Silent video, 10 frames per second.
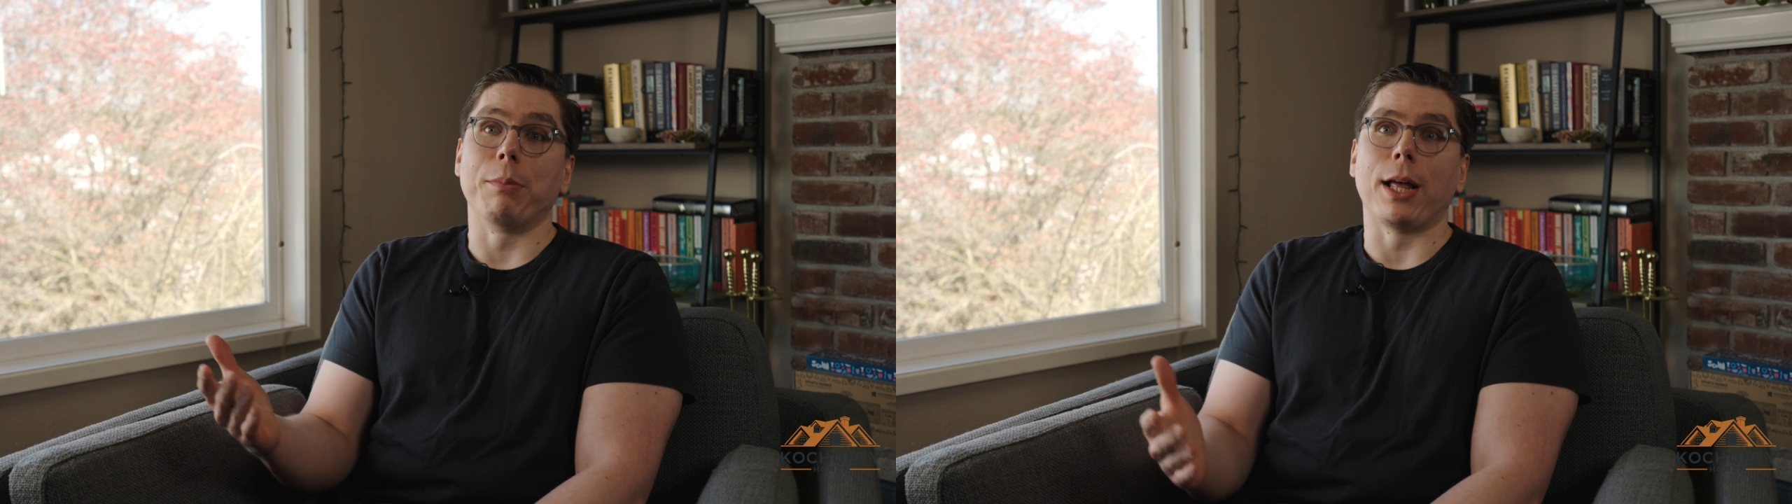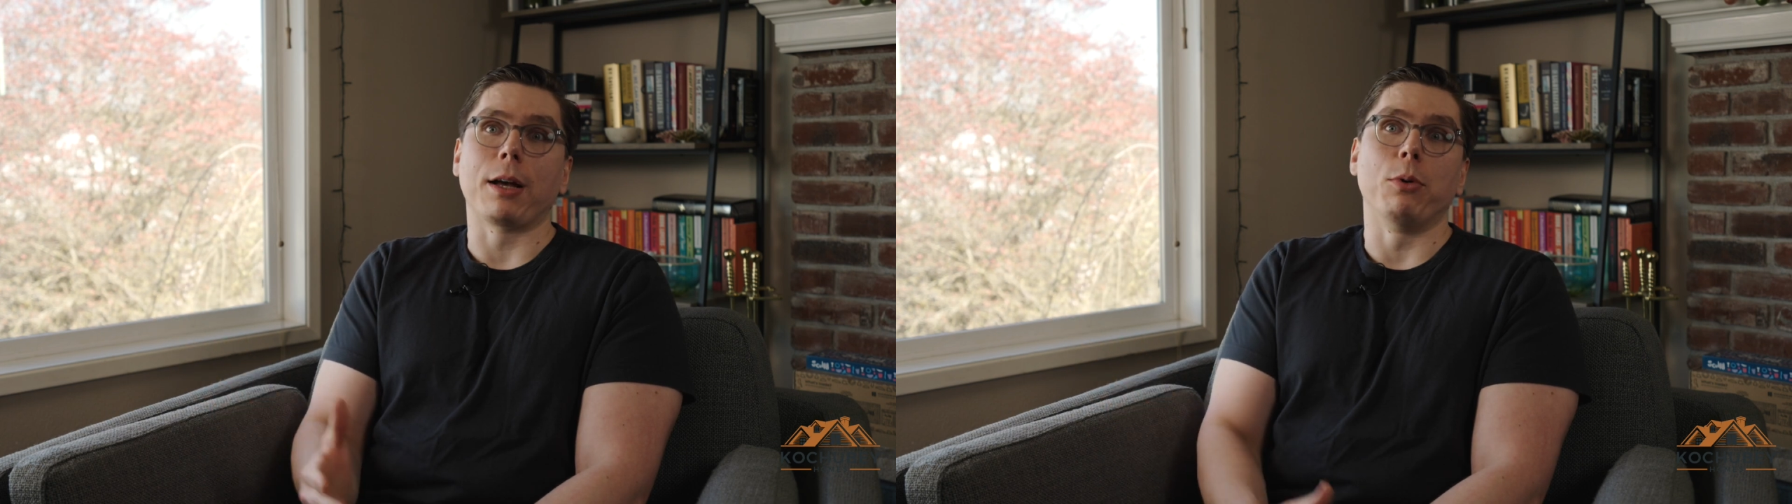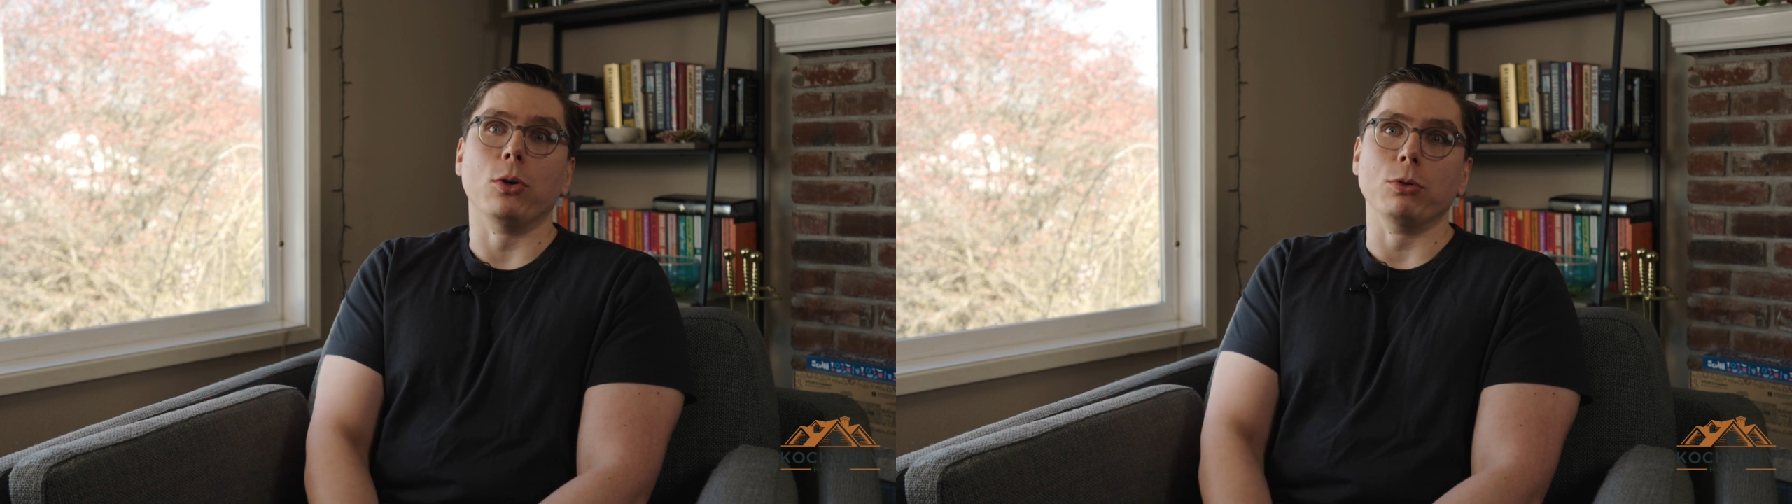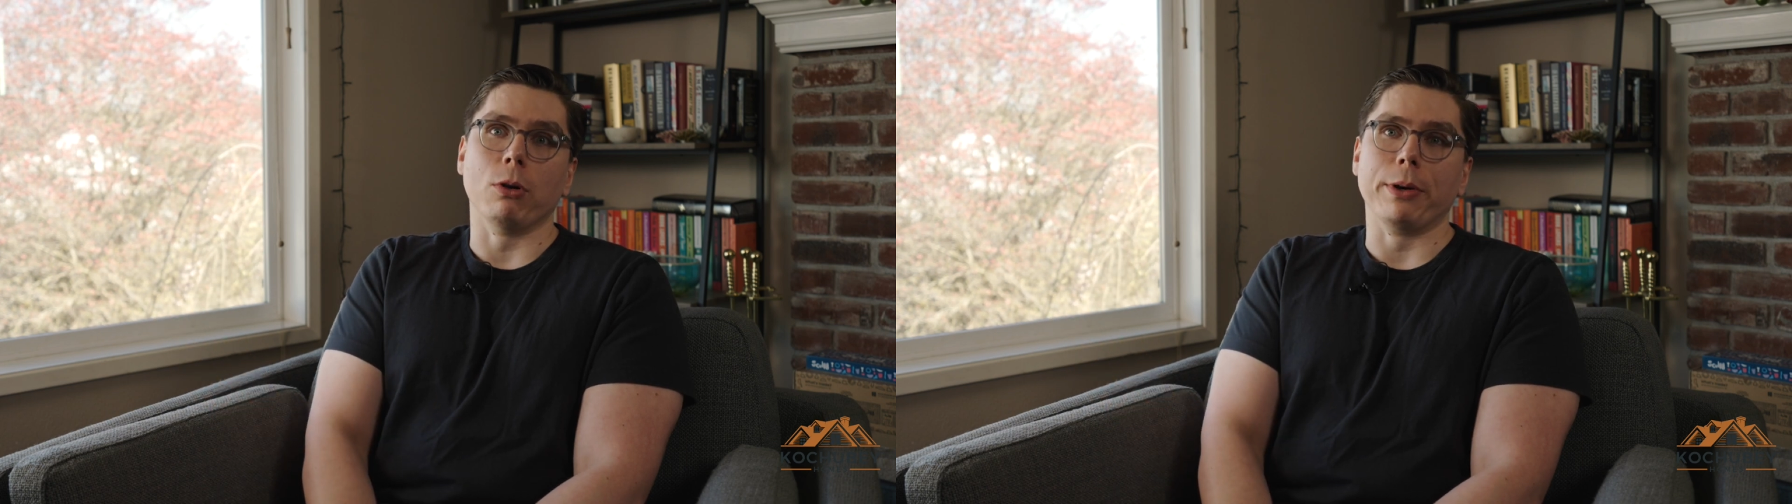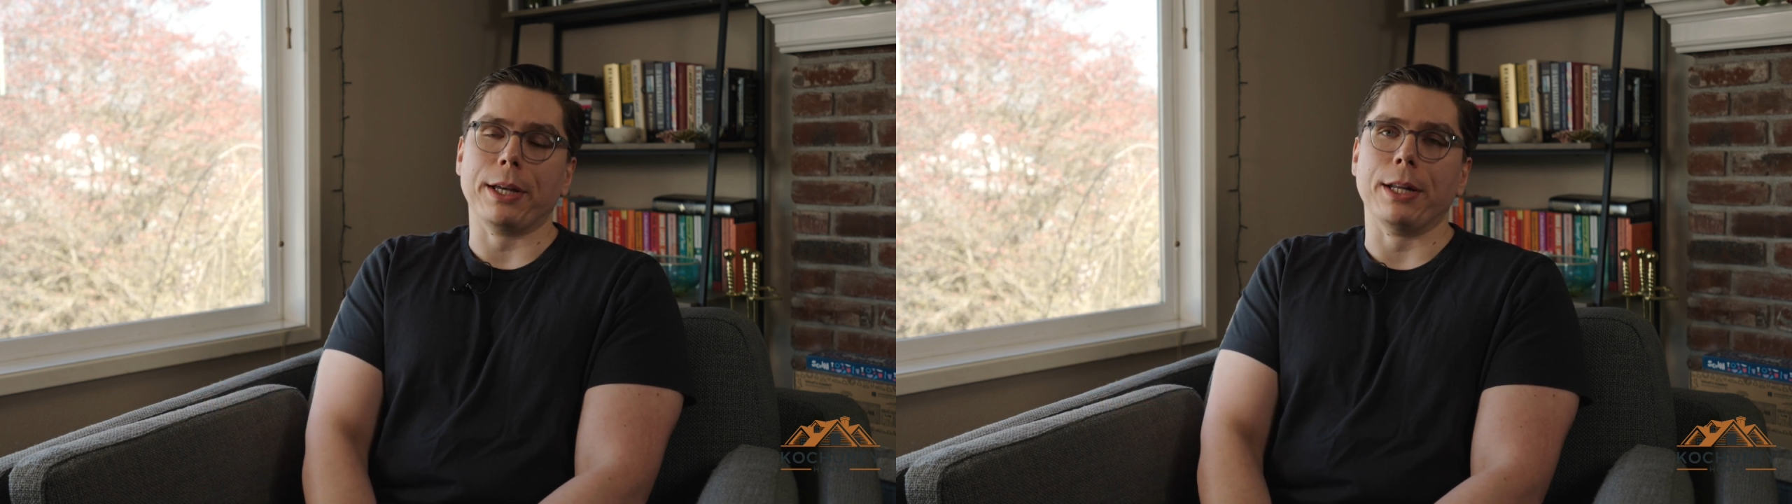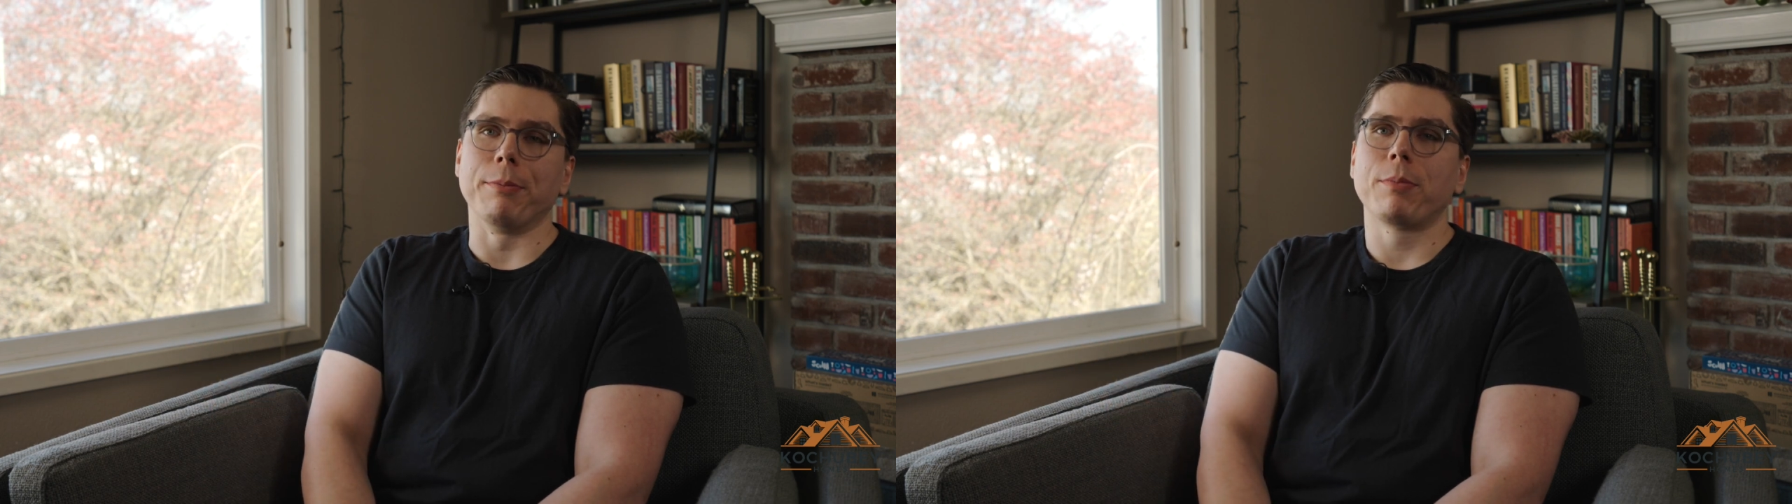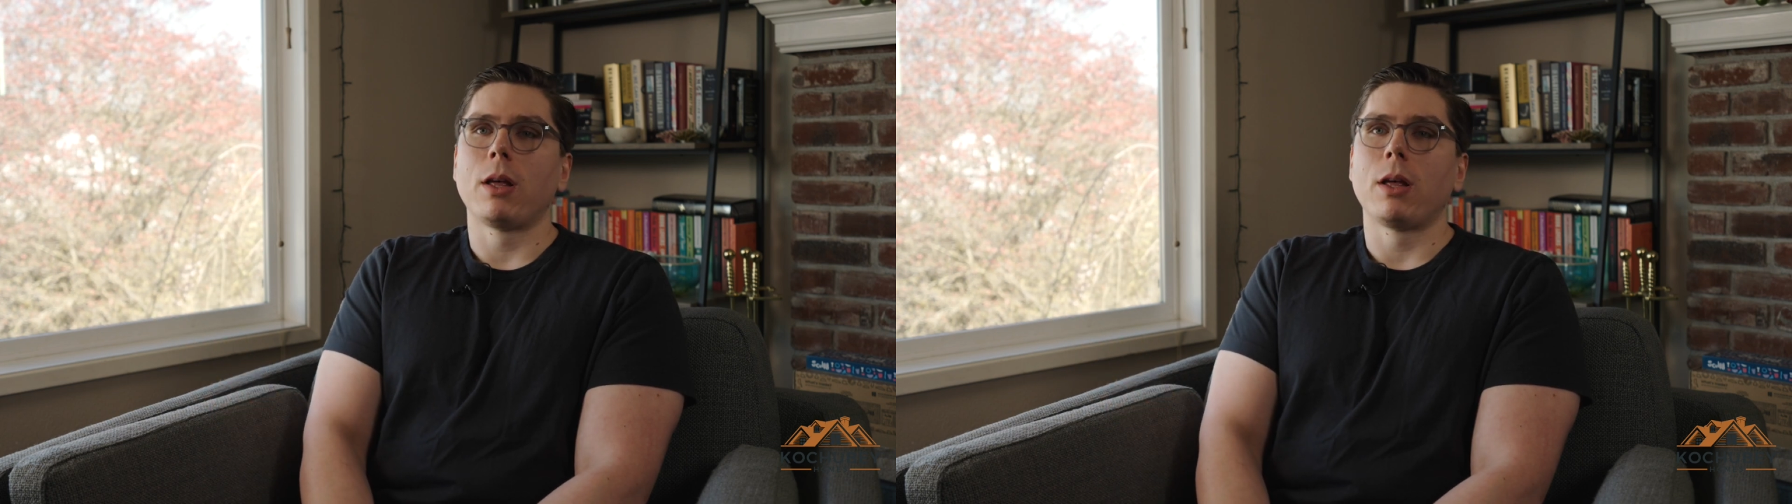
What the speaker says: black mold growing in it.